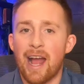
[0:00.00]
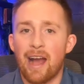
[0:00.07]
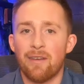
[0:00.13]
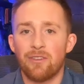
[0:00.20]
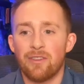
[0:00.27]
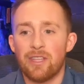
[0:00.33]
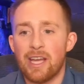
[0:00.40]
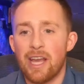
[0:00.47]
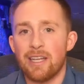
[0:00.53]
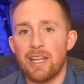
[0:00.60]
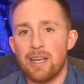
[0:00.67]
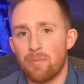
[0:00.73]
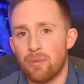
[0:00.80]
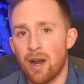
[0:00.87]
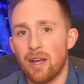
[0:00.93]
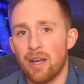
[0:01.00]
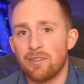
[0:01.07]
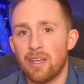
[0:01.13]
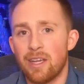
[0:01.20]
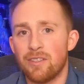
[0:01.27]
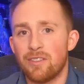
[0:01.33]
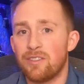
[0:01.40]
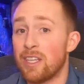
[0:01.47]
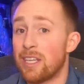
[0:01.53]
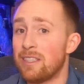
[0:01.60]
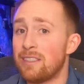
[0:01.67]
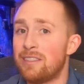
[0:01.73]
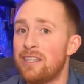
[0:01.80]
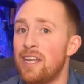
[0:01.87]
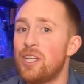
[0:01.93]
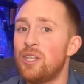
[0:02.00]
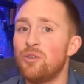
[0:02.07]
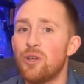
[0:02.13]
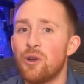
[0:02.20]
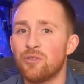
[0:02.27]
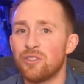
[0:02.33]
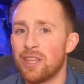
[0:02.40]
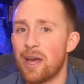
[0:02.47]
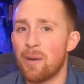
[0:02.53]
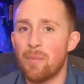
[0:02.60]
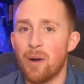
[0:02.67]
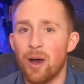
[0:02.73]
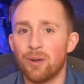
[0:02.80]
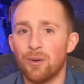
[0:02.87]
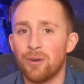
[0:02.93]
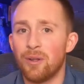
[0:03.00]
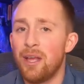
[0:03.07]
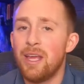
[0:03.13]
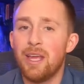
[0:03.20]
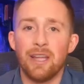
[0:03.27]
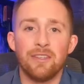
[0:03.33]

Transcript: even after the 8-day process, to continue dosing that bottle